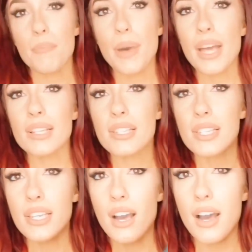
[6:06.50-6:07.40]
but
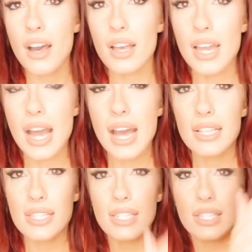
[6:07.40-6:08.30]
it
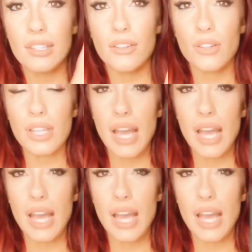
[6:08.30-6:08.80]
has these little